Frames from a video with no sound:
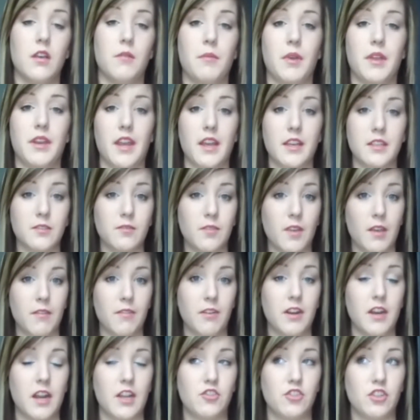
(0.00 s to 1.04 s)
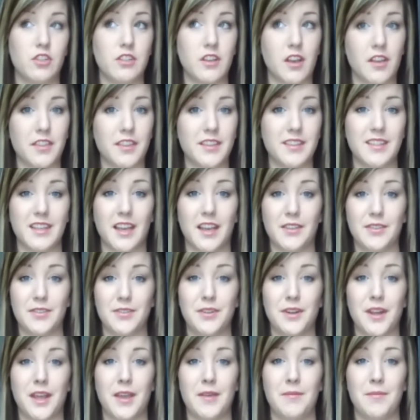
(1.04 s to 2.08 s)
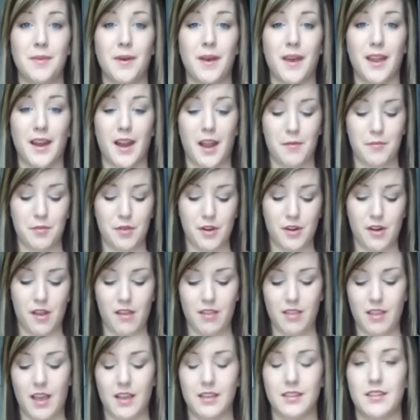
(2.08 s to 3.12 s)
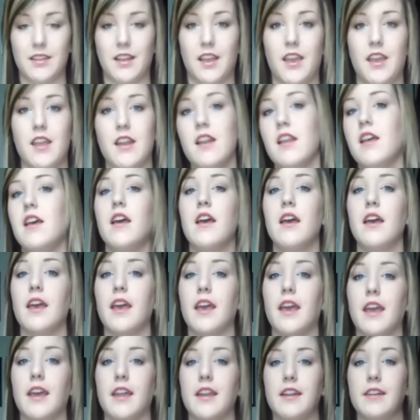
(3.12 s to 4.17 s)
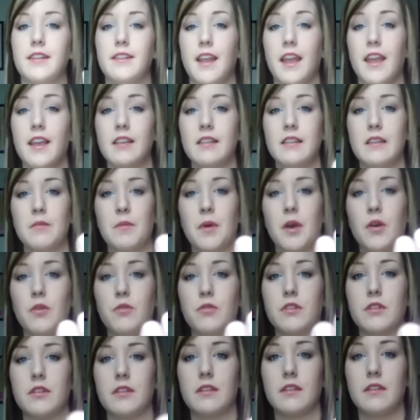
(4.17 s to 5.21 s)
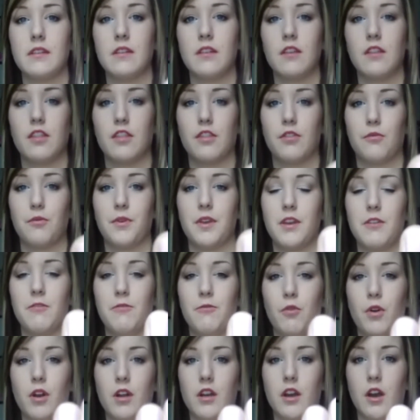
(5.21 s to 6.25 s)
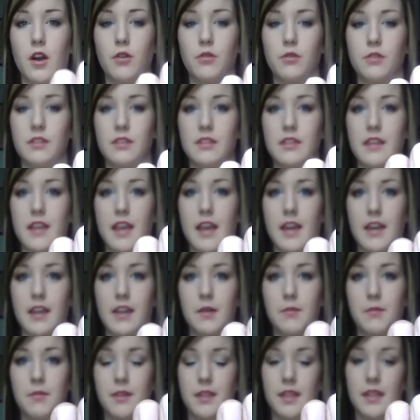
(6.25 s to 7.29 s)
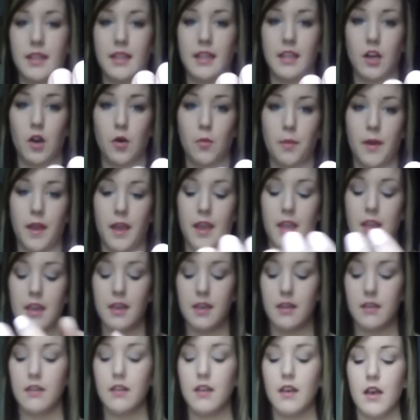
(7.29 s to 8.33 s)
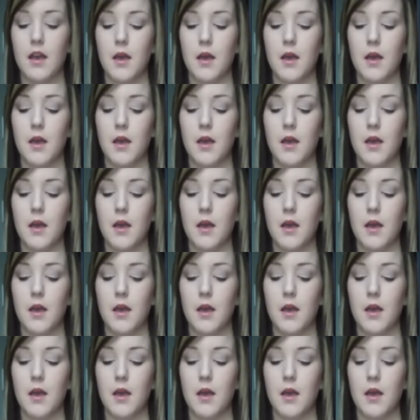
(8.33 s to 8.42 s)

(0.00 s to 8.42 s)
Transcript: My next favorite, I just got this yesterday, but I put it on last night. And it takes about 3 to 4 coats to get it completely opaque.